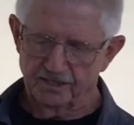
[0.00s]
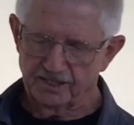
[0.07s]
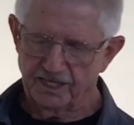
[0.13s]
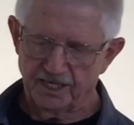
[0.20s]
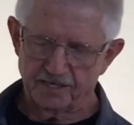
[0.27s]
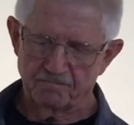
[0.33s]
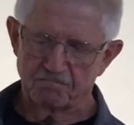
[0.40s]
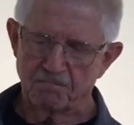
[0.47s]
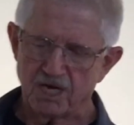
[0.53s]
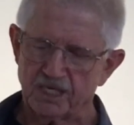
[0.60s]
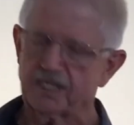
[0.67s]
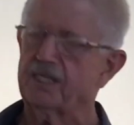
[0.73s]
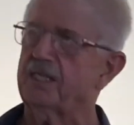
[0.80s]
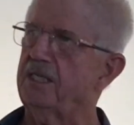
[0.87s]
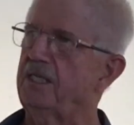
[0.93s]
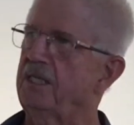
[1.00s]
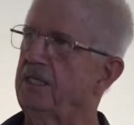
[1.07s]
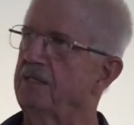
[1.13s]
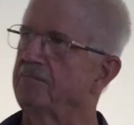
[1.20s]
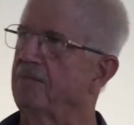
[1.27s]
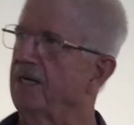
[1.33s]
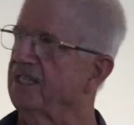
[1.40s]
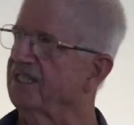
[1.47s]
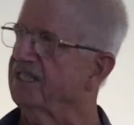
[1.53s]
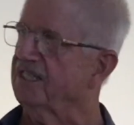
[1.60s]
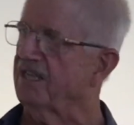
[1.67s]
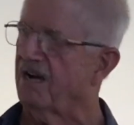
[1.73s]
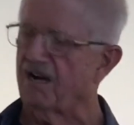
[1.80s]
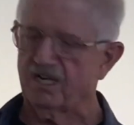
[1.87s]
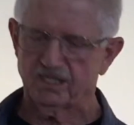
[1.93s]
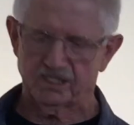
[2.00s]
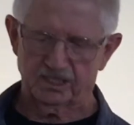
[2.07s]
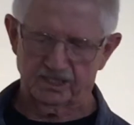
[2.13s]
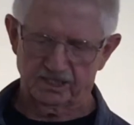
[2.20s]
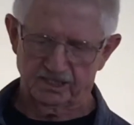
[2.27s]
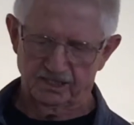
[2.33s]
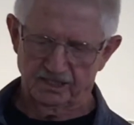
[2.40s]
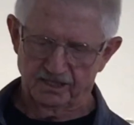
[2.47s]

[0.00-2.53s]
then muck it into my socks,